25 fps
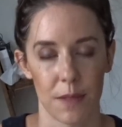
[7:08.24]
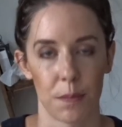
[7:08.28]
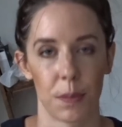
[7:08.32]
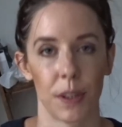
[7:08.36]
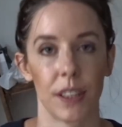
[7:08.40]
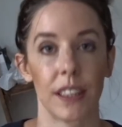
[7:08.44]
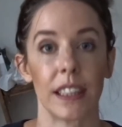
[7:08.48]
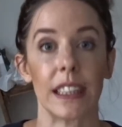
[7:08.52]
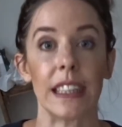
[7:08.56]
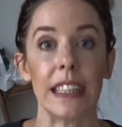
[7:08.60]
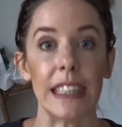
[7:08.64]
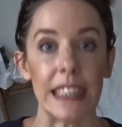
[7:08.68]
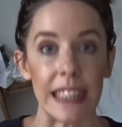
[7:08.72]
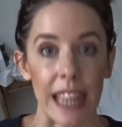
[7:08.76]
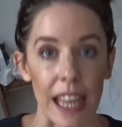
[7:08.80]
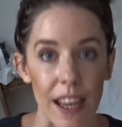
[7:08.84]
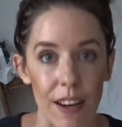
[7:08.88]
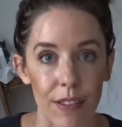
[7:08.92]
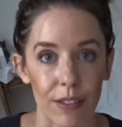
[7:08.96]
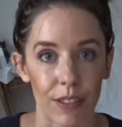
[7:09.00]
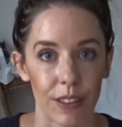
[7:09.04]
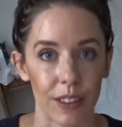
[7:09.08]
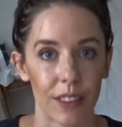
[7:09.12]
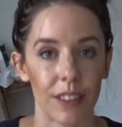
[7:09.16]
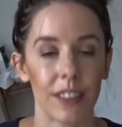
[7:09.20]
but
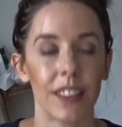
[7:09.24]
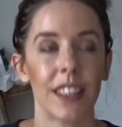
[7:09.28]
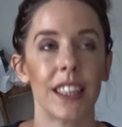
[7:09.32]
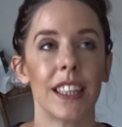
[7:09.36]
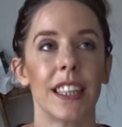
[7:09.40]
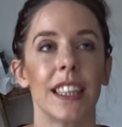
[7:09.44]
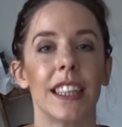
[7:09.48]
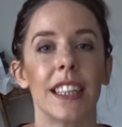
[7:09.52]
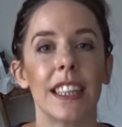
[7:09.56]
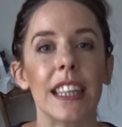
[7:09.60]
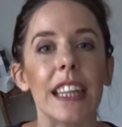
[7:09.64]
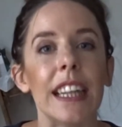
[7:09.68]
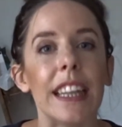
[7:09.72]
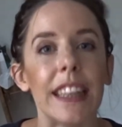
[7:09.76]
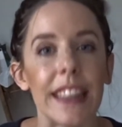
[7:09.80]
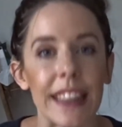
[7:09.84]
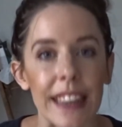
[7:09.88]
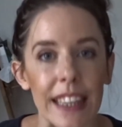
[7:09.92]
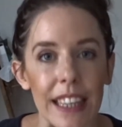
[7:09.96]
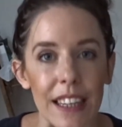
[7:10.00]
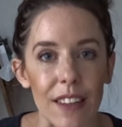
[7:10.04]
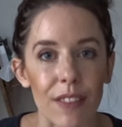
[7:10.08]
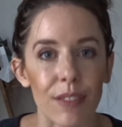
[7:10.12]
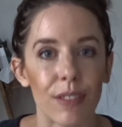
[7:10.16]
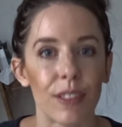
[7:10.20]
never
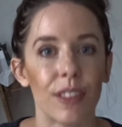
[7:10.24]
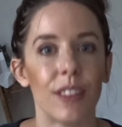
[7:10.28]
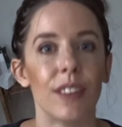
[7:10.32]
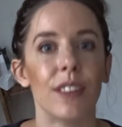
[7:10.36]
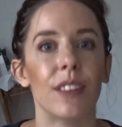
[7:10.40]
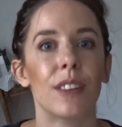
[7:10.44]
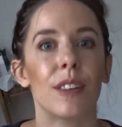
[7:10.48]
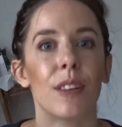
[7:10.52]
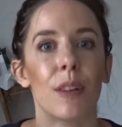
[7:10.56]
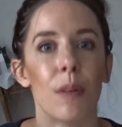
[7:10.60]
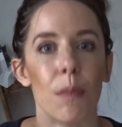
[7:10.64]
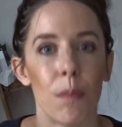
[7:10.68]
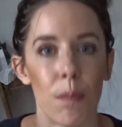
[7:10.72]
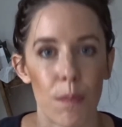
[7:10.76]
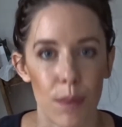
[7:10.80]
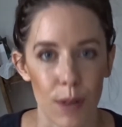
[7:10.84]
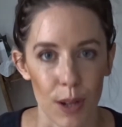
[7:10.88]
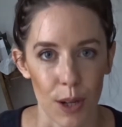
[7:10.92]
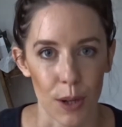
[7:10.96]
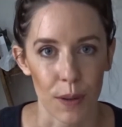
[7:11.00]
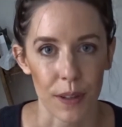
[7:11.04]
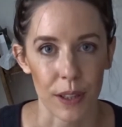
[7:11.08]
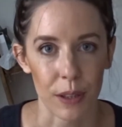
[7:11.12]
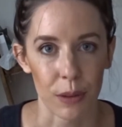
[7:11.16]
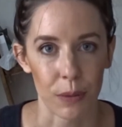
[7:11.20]

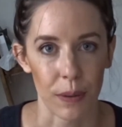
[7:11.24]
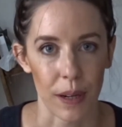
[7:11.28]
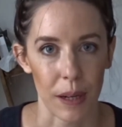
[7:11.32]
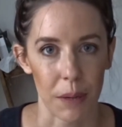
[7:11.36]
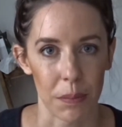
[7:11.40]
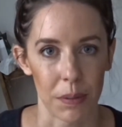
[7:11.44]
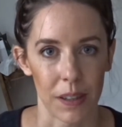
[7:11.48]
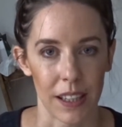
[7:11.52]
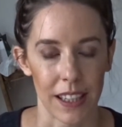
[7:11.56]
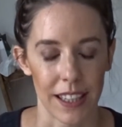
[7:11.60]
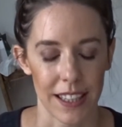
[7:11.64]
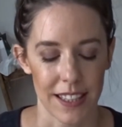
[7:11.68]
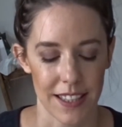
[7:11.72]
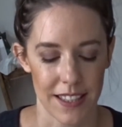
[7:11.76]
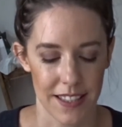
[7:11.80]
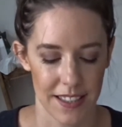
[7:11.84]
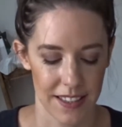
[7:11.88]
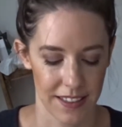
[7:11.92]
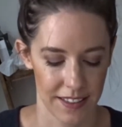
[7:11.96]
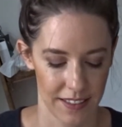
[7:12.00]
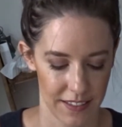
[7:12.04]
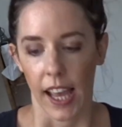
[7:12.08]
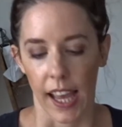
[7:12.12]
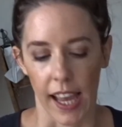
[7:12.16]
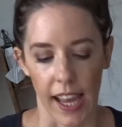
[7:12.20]
blow it away,
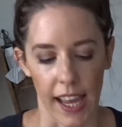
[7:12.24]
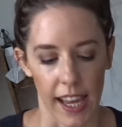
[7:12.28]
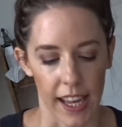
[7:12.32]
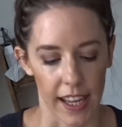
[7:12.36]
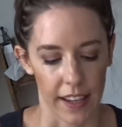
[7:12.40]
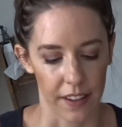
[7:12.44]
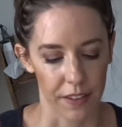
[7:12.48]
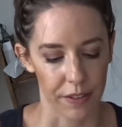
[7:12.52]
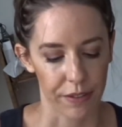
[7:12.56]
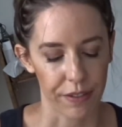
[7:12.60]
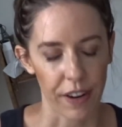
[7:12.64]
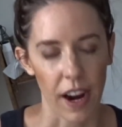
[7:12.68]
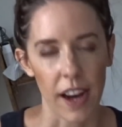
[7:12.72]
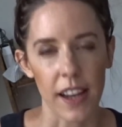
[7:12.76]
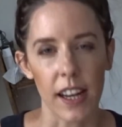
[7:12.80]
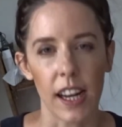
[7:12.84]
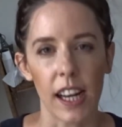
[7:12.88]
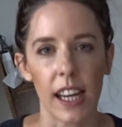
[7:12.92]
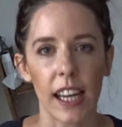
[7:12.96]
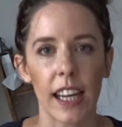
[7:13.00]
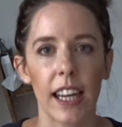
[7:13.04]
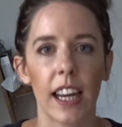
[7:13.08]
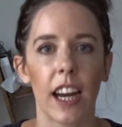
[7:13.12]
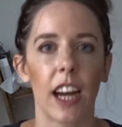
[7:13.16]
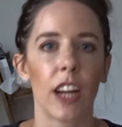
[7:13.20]
please. And
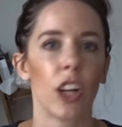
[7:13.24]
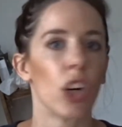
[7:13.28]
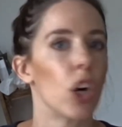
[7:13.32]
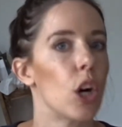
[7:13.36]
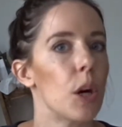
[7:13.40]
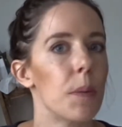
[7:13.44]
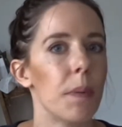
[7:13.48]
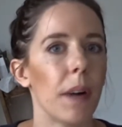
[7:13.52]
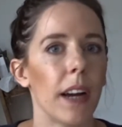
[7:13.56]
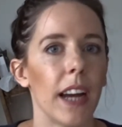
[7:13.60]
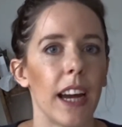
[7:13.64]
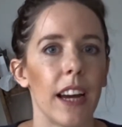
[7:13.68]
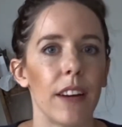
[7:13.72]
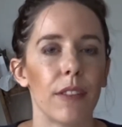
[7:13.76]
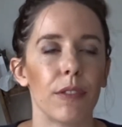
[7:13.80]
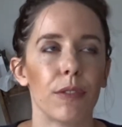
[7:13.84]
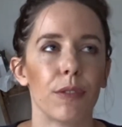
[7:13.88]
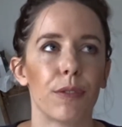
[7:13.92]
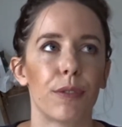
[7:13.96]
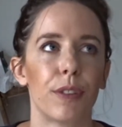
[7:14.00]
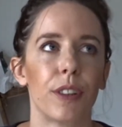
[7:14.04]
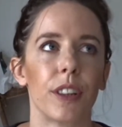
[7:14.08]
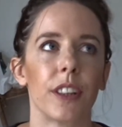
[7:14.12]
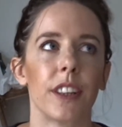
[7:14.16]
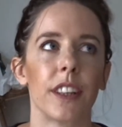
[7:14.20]
finally, I hope I haven't
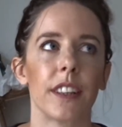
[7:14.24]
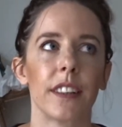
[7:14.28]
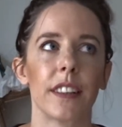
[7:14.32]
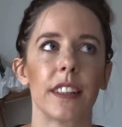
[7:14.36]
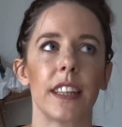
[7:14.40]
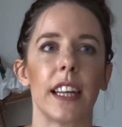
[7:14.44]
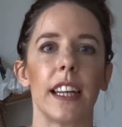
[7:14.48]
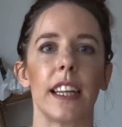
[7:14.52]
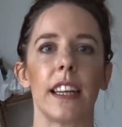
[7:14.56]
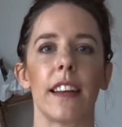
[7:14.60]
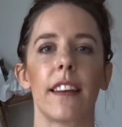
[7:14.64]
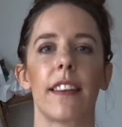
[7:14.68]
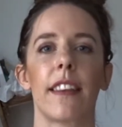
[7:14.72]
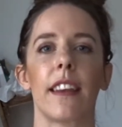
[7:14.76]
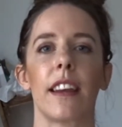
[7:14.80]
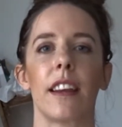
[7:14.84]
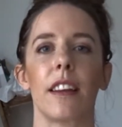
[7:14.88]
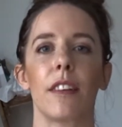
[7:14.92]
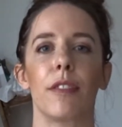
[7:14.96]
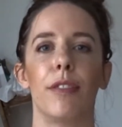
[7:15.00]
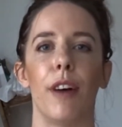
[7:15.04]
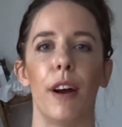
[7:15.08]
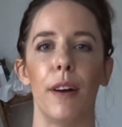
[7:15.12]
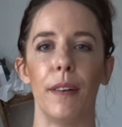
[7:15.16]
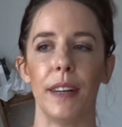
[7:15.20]
forgotten anything
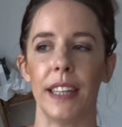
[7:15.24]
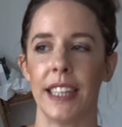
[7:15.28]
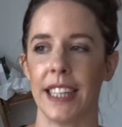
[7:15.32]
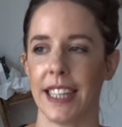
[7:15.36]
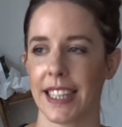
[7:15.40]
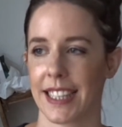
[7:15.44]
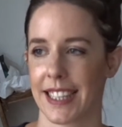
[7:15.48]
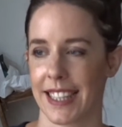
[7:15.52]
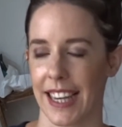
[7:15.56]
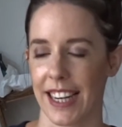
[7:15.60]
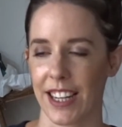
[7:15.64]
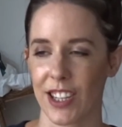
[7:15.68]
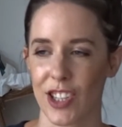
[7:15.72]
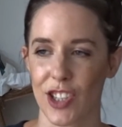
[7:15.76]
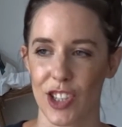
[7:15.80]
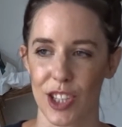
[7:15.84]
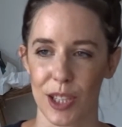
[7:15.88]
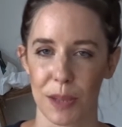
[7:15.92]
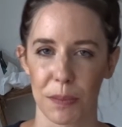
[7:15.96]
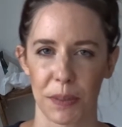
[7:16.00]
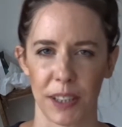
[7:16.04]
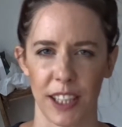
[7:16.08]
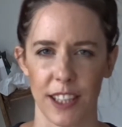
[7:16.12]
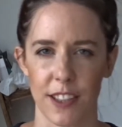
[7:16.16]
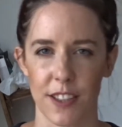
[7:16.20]
very essential,
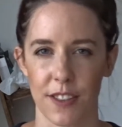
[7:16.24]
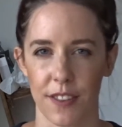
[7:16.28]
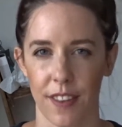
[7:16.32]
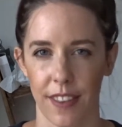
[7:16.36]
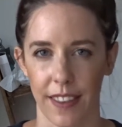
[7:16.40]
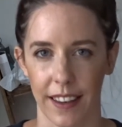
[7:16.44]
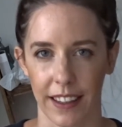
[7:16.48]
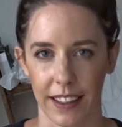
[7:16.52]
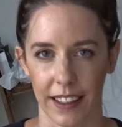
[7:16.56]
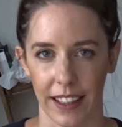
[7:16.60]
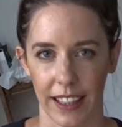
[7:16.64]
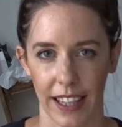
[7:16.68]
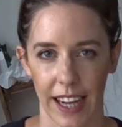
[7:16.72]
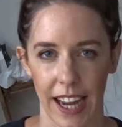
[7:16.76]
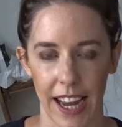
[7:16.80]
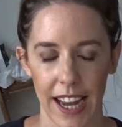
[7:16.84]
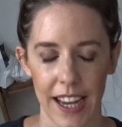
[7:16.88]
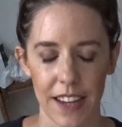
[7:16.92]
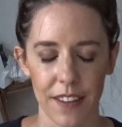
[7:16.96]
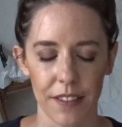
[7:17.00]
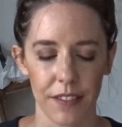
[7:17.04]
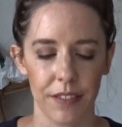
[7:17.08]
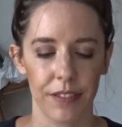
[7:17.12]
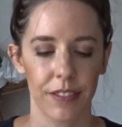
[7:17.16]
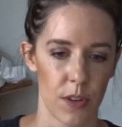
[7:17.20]
but I don't think I
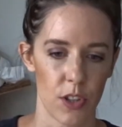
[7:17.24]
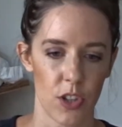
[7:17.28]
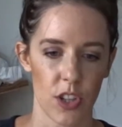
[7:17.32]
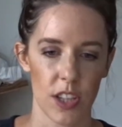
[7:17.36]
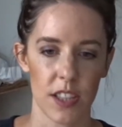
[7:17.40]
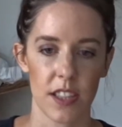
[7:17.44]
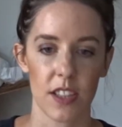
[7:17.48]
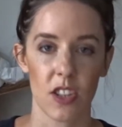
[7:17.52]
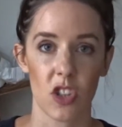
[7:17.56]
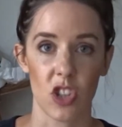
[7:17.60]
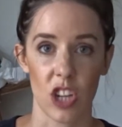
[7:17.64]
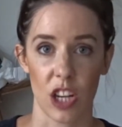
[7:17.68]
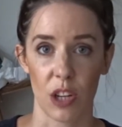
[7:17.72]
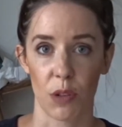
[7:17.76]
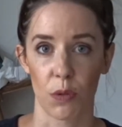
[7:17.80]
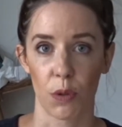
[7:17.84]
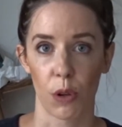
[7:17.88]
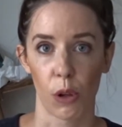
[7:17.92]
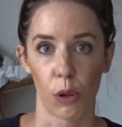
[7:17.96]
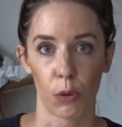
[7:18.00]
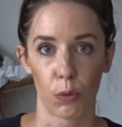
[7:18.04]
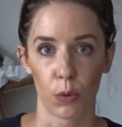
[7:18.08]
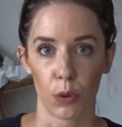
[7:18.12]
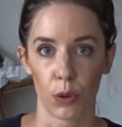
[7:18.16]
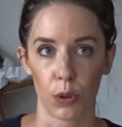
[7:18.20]
have. Just a
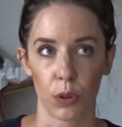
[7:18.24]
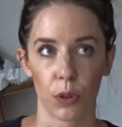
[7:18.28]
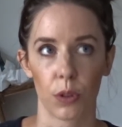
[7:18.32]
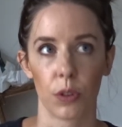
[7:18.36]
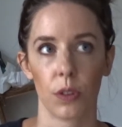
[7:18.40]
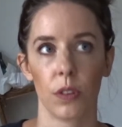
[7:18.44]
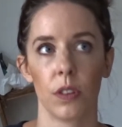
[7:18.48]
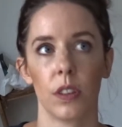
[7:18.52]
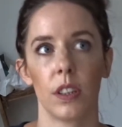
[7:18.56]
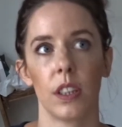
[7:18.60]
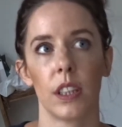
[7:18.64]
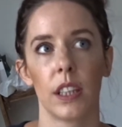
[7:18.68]
general rule: